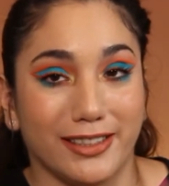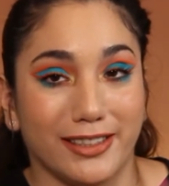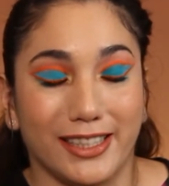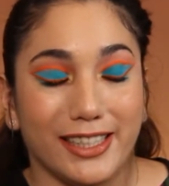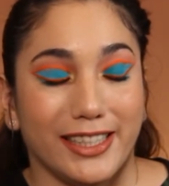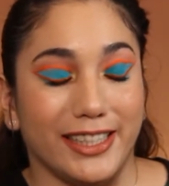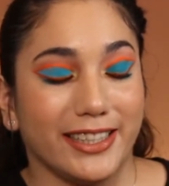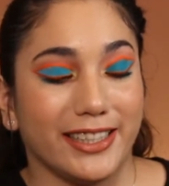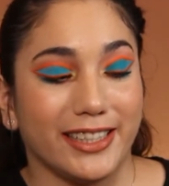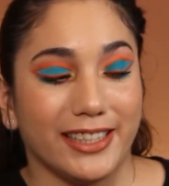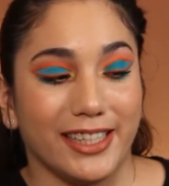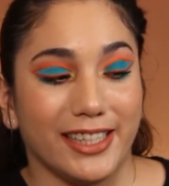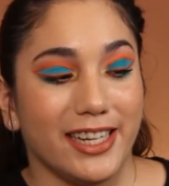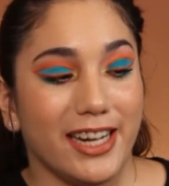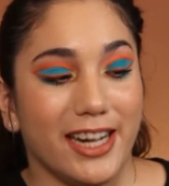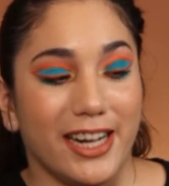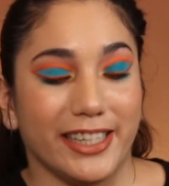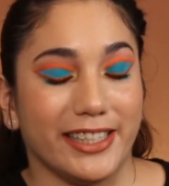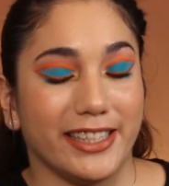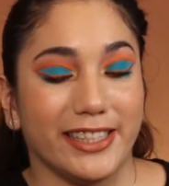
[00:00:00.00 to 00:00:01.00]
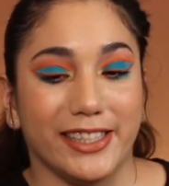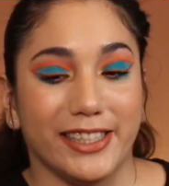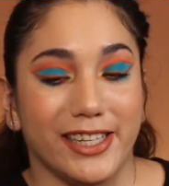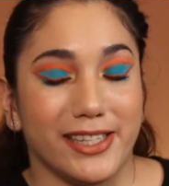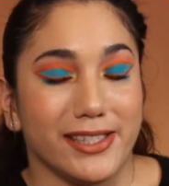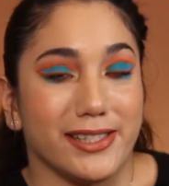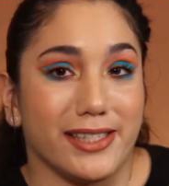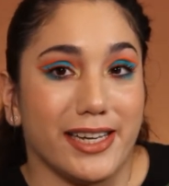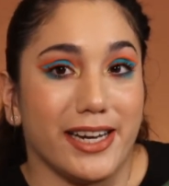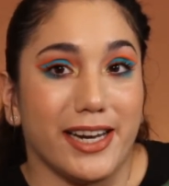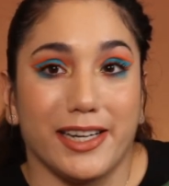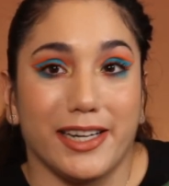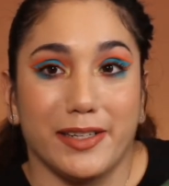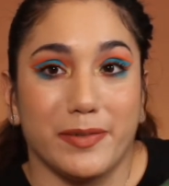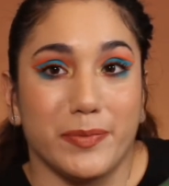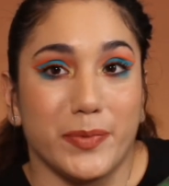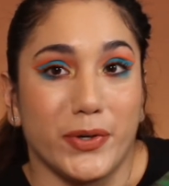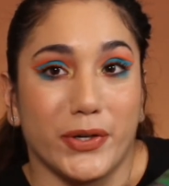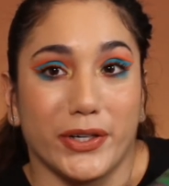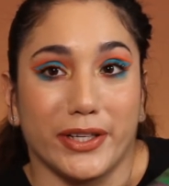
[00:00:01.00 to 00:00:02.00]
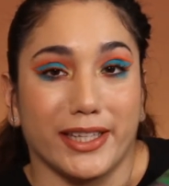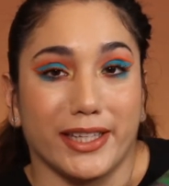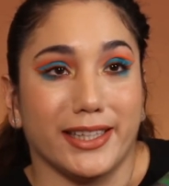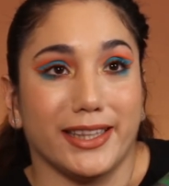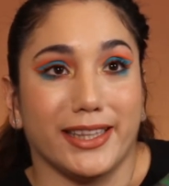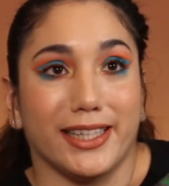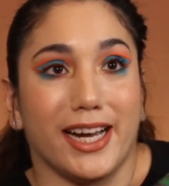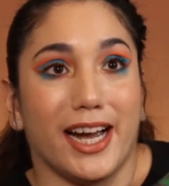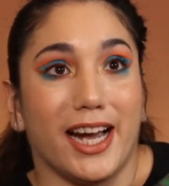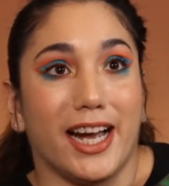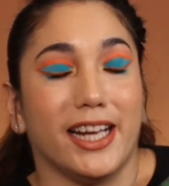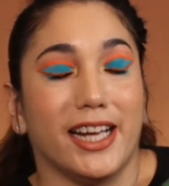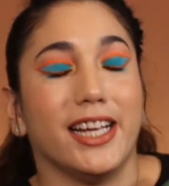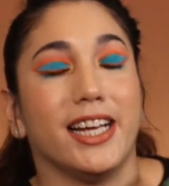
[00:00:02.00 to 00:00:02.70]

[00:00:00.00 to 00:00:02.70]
Like, I cannot say any more than that.